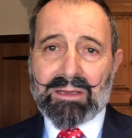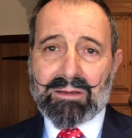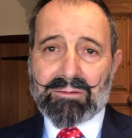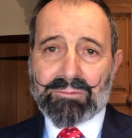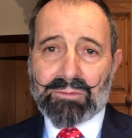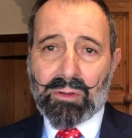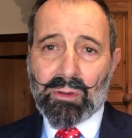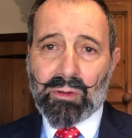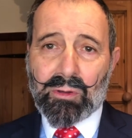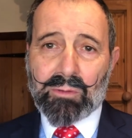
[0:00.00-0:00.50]
of
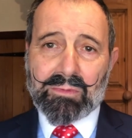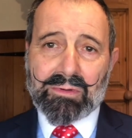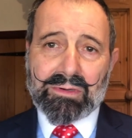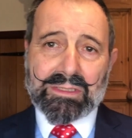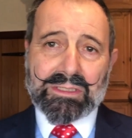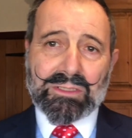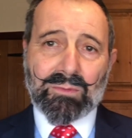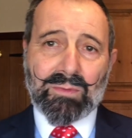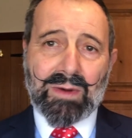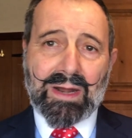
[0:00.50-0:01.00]
humour
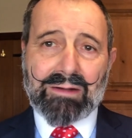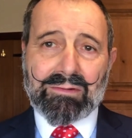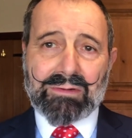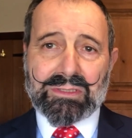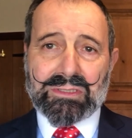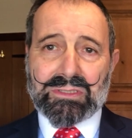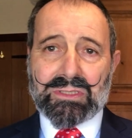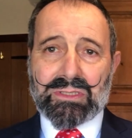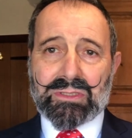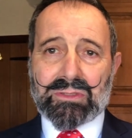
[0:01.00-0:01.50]
into wearing a
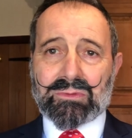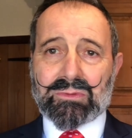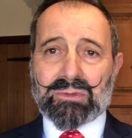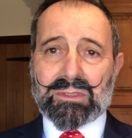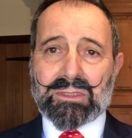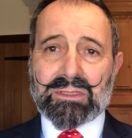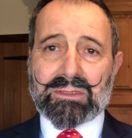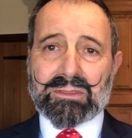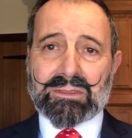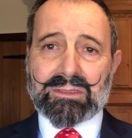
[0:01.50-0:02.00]

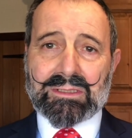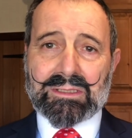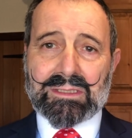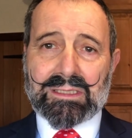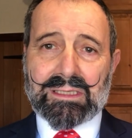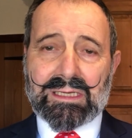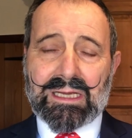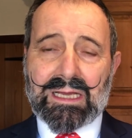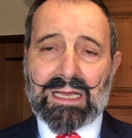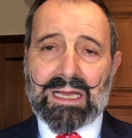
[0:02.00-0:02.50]
suit?
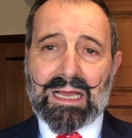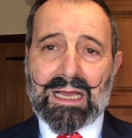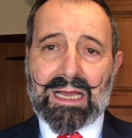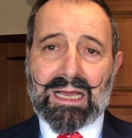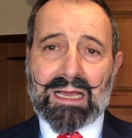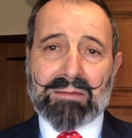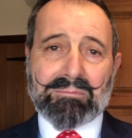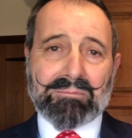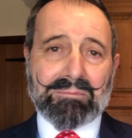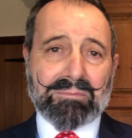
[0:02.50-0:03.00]

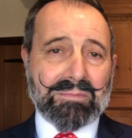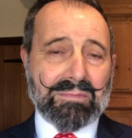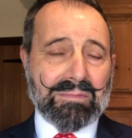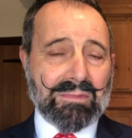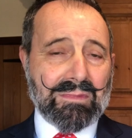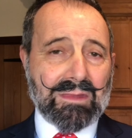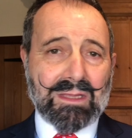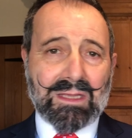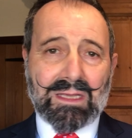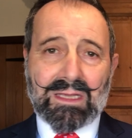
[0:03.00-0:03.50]

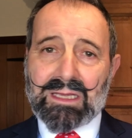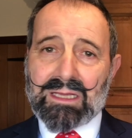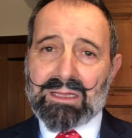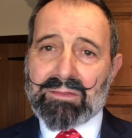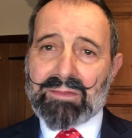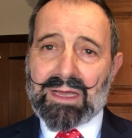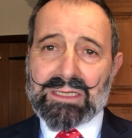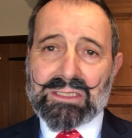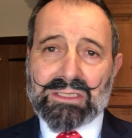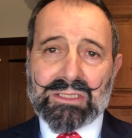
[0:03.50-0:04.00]

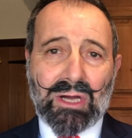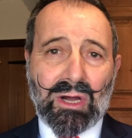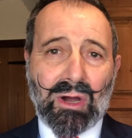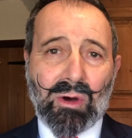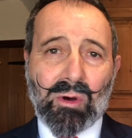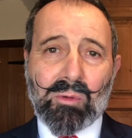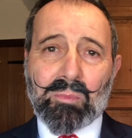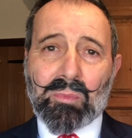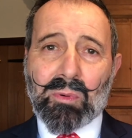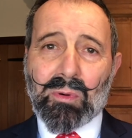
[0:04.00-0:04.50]
That's the
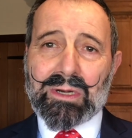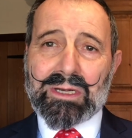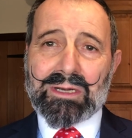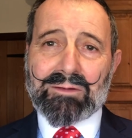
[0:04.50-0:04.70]
whole point